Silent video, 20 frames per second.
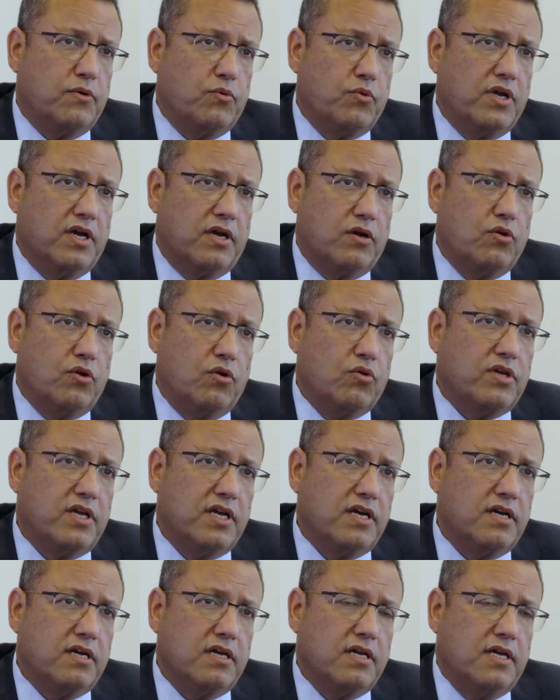we are
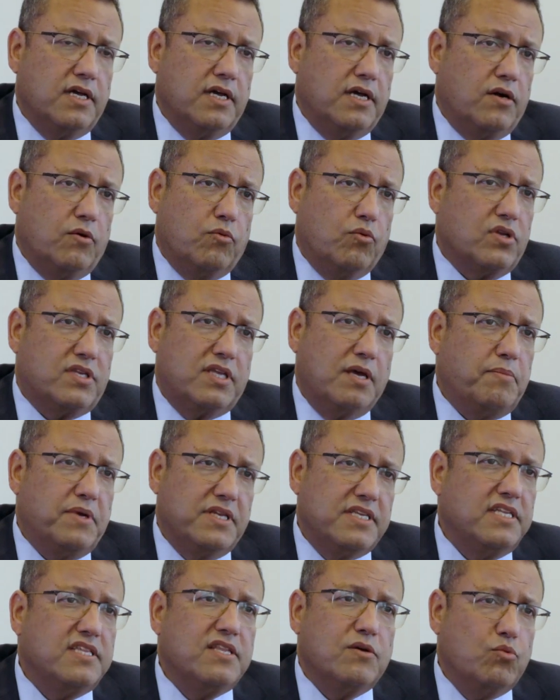looking what
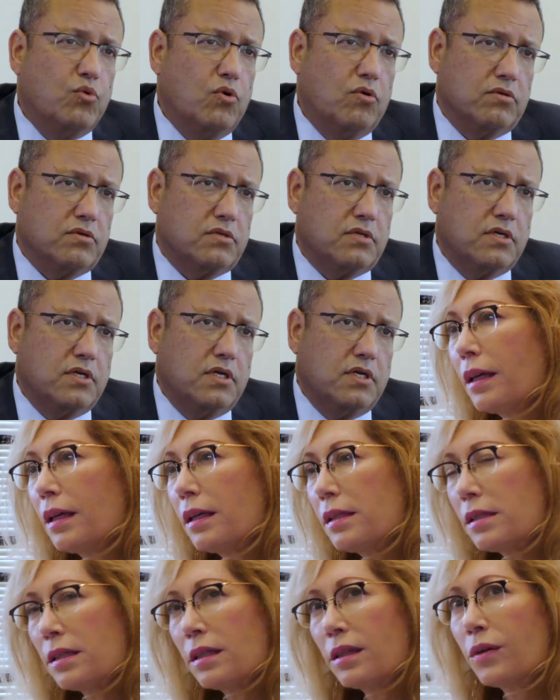happened in the world.
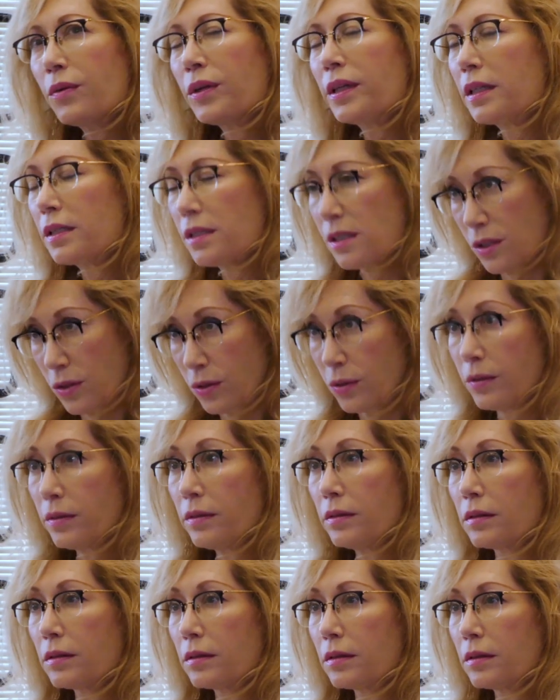Isn't there a
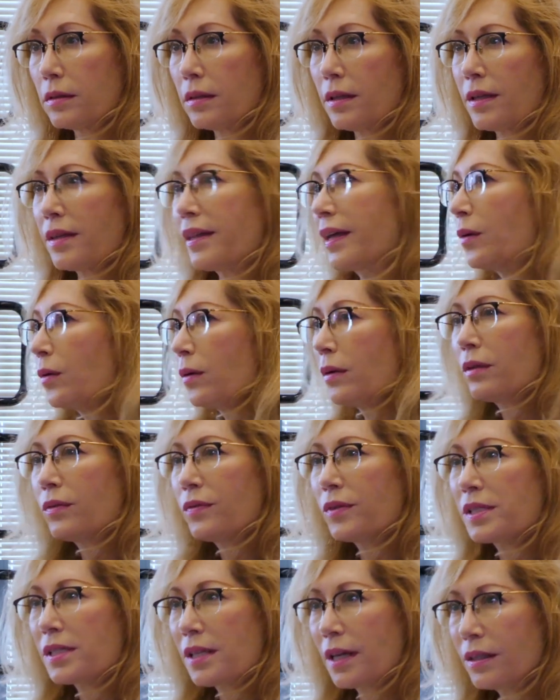concern that all
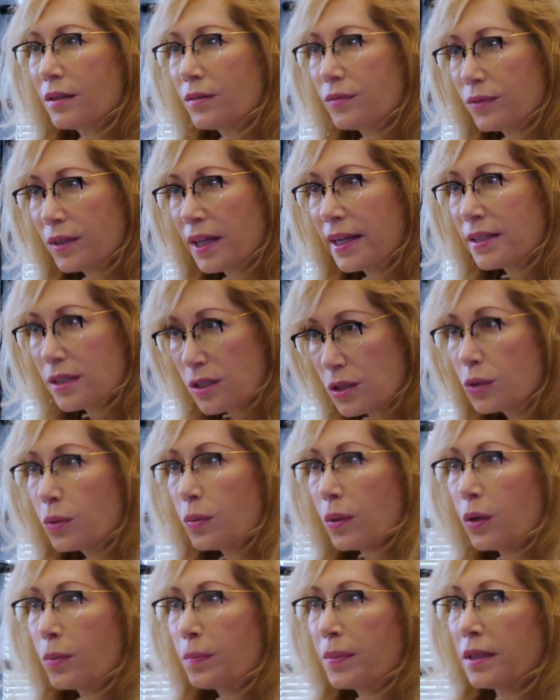of a sudden flights
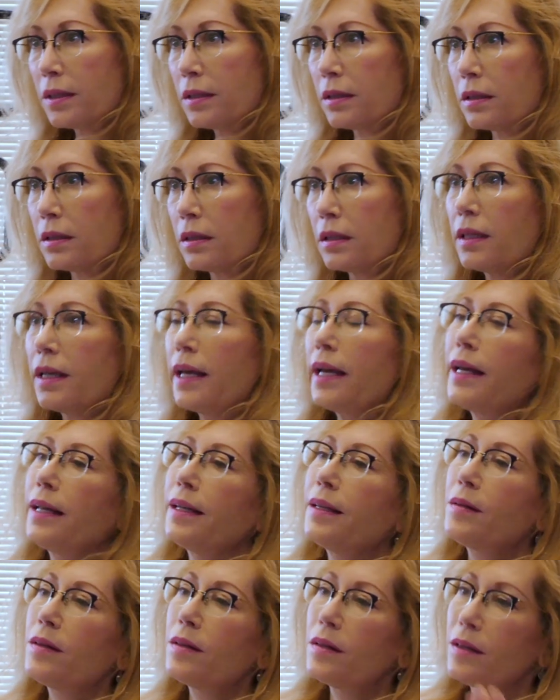do open and